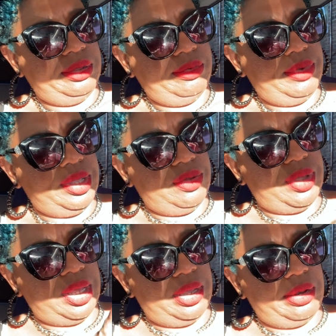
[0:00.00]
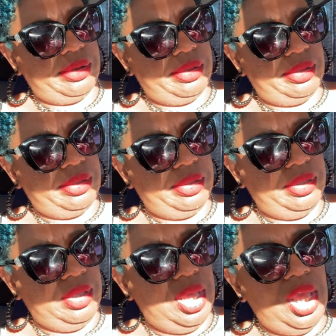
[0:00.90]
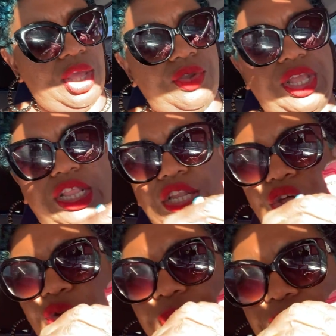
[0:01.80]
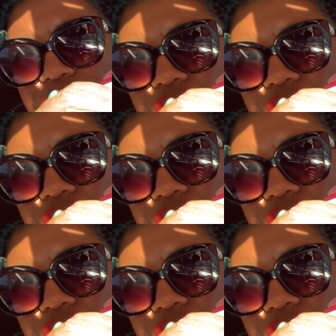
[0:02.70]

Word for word: what you get you get the little the